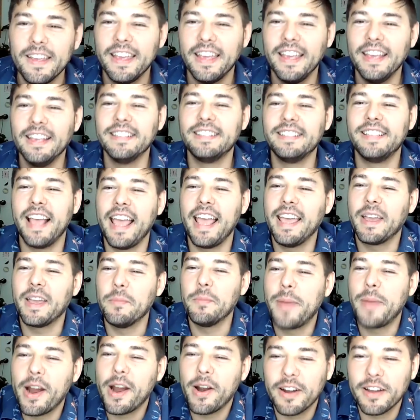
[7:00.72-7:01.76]
is a
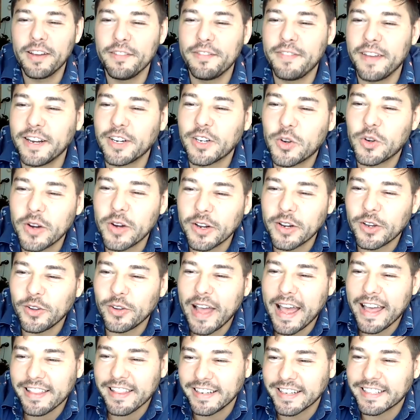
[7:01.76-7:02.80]
comparative and critical
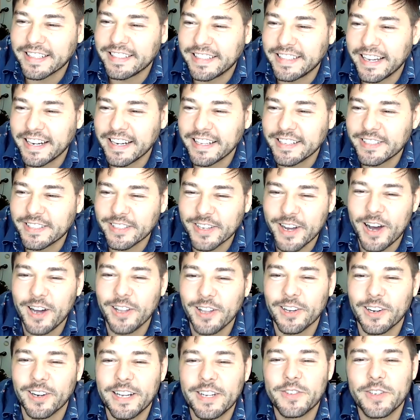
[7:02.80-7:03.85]
ethnic studies
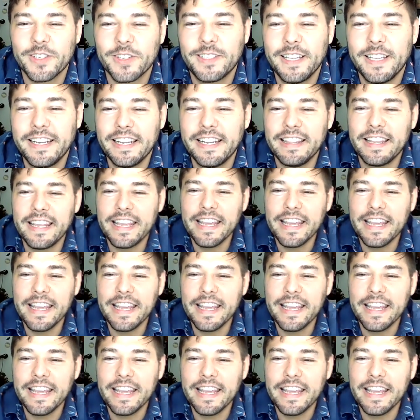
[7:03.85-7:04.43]
scholar interested in the